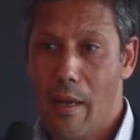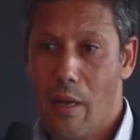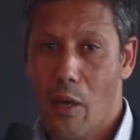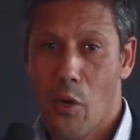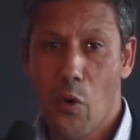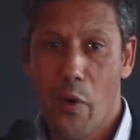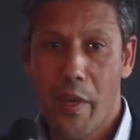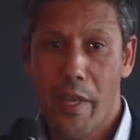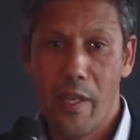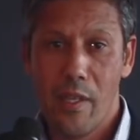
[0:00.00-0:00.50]

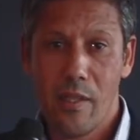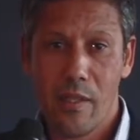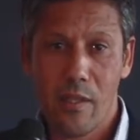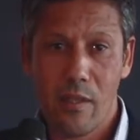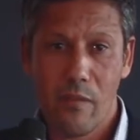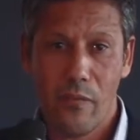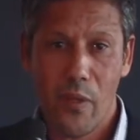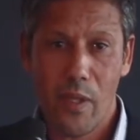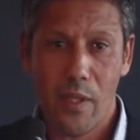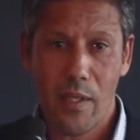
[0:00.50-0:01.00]

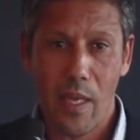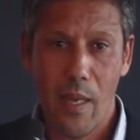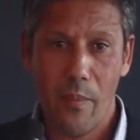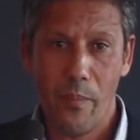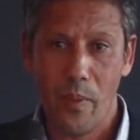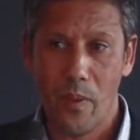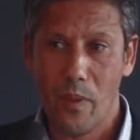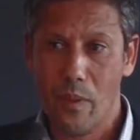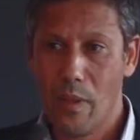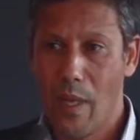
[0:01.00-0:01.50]
cookies, for
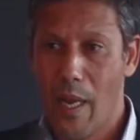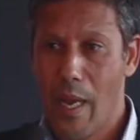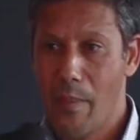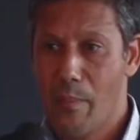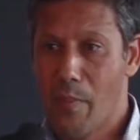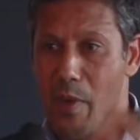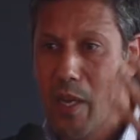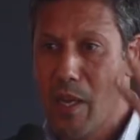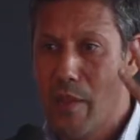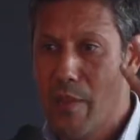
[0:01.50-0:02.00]
example,
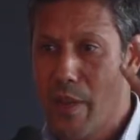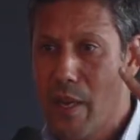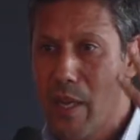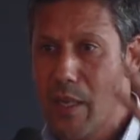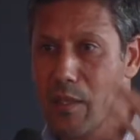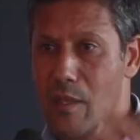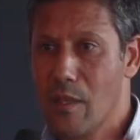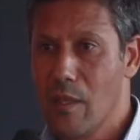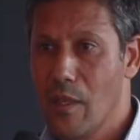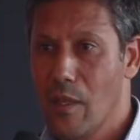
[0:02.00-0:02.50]
IP
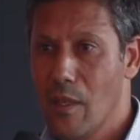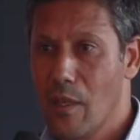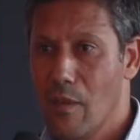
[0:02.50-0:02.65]
address.